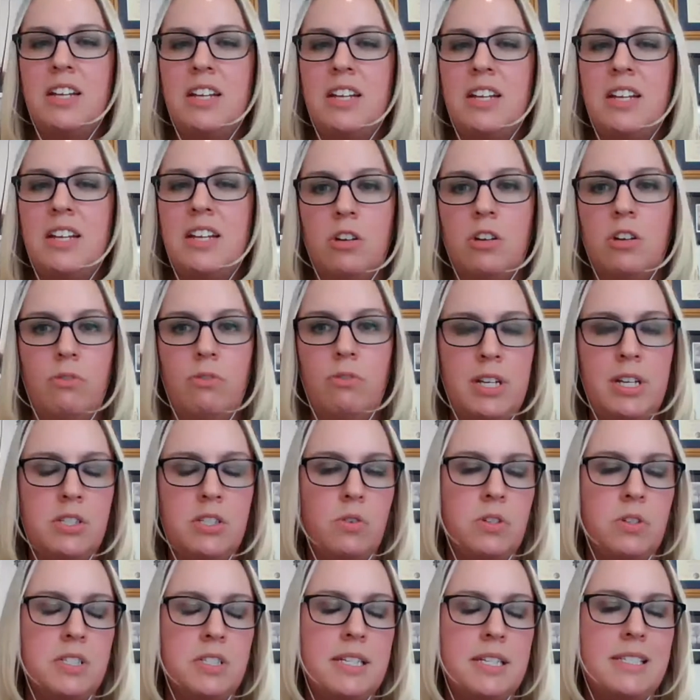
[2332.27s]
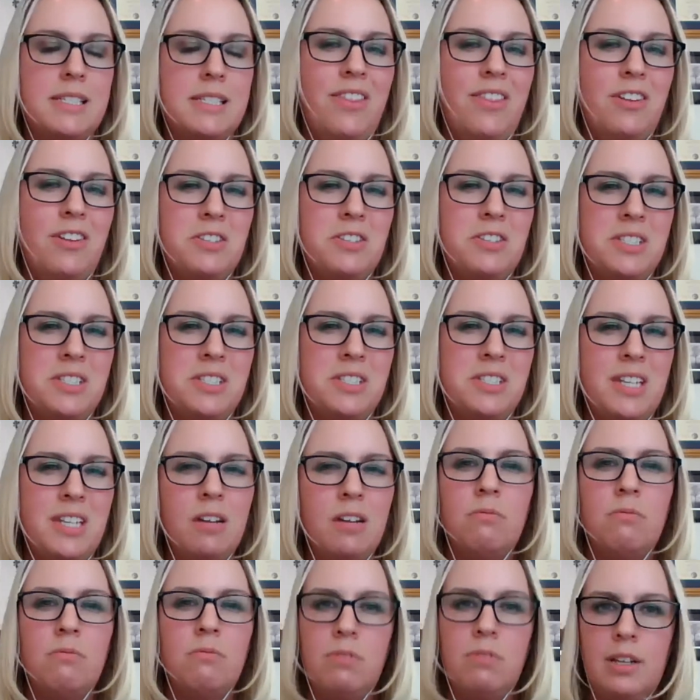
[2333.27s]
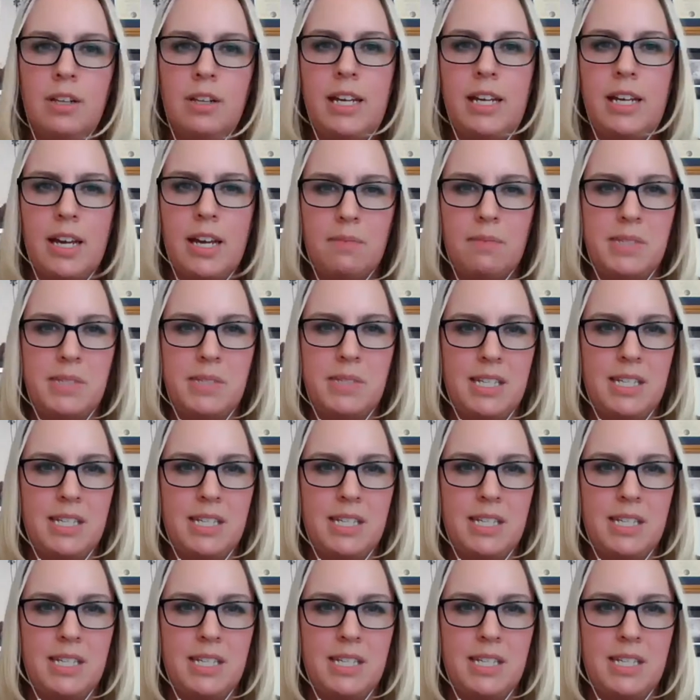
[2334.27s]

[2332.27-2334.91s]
They share resources and they're staying really up to